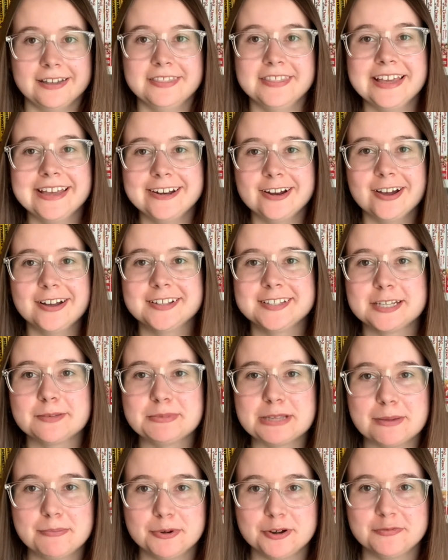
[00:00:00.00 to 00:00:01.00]
Then on
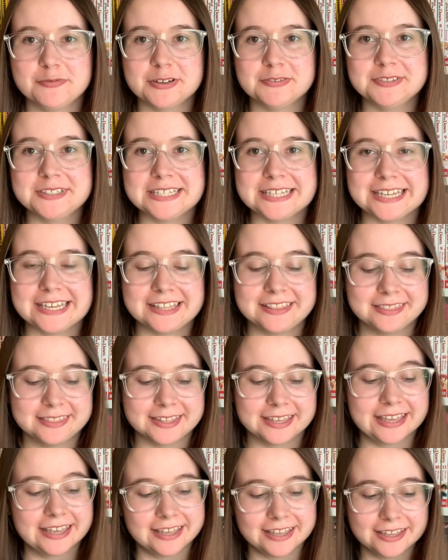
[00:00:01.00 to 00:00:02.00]
September 15th
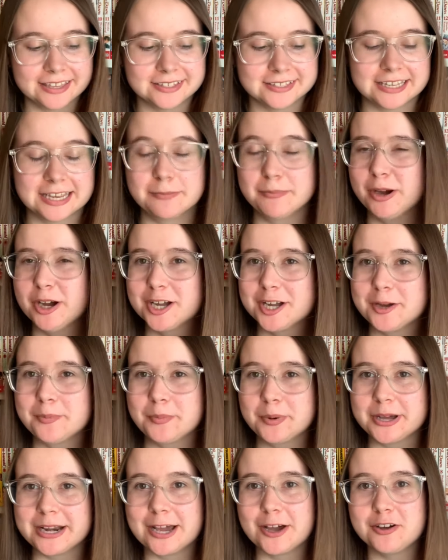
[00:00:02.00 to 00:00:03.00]
is a manga
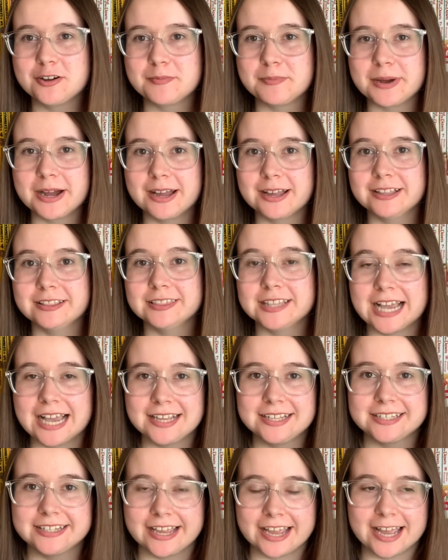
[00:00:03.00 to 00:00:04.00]
put out by
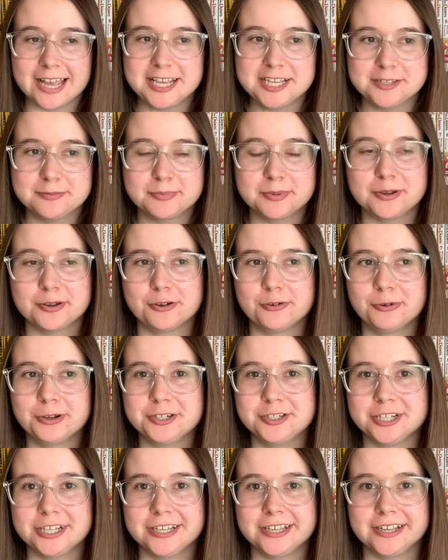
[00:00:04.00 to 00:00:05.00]
Last Gasp,
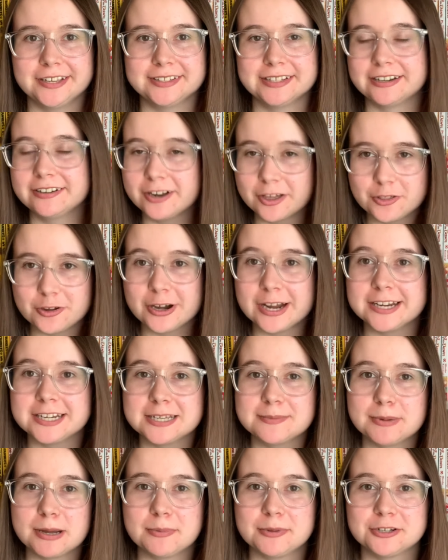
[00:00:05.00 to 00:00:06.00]
which is another
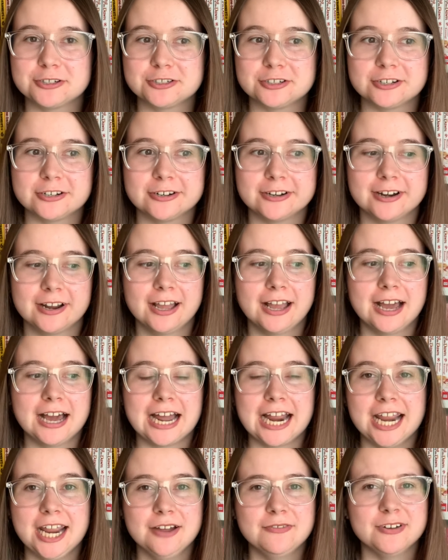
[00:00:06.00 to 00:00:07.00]
indie publisher.
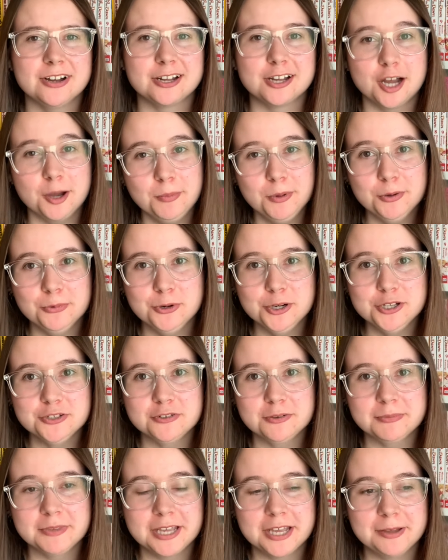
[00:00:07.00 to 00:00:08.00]
I have a couple works
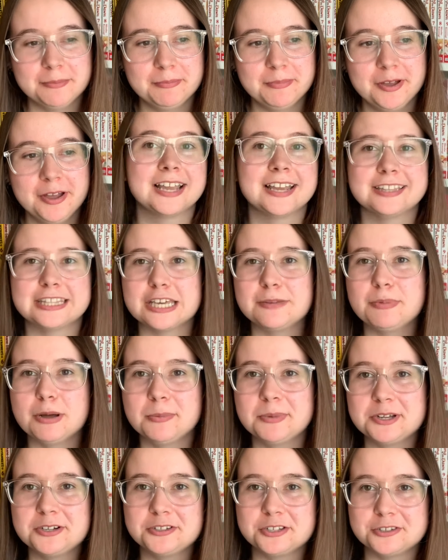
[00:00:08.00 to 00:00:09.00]
from them. They
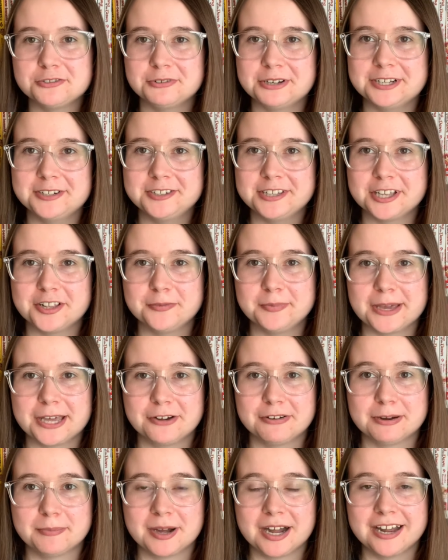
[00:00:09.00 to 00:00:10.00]
published The Strange Tale of
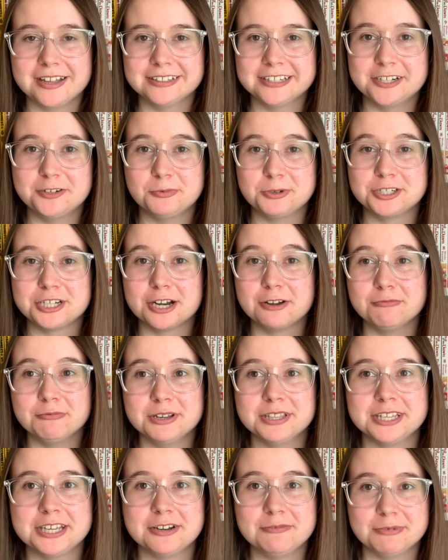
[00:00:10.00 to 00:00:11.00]
Panorama Island, which I
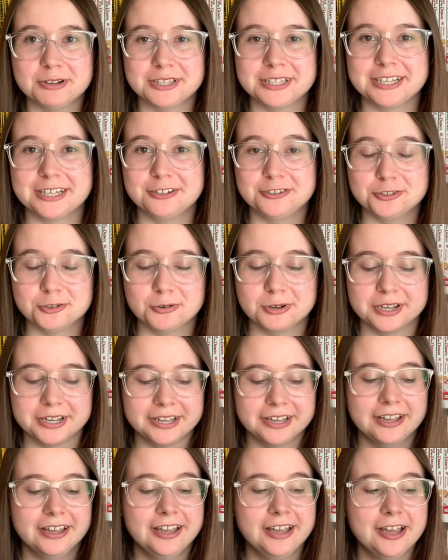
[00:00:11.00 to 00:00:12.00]
really, really
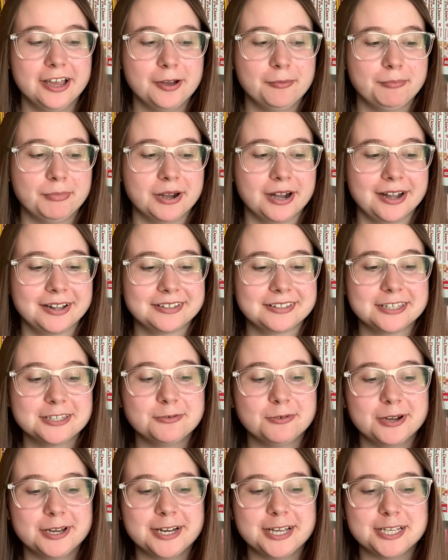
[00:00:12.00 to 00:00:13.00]
enjoy. But this
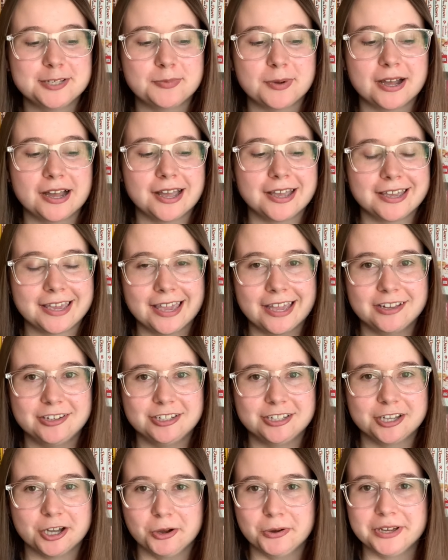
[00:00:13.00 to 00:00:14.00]
one is by
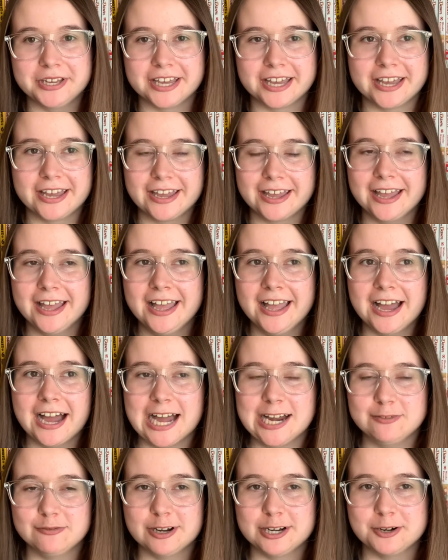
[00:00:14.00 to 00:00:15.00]
Keiichi Koike.
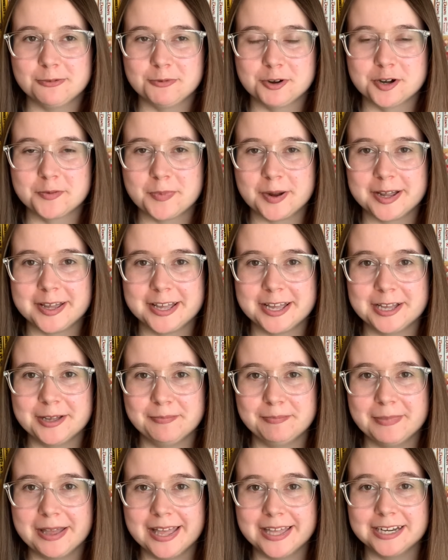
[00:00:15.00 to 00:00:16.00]
I've read a work by
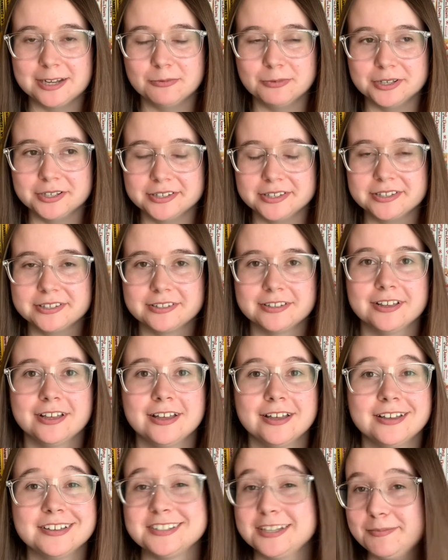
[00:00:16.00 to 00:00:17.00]
him and it was
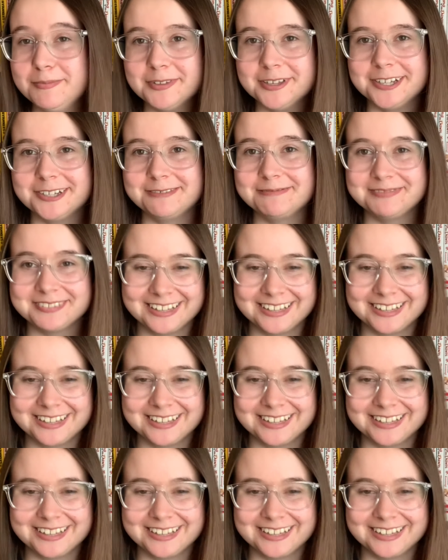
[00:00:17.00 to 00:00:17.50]
something.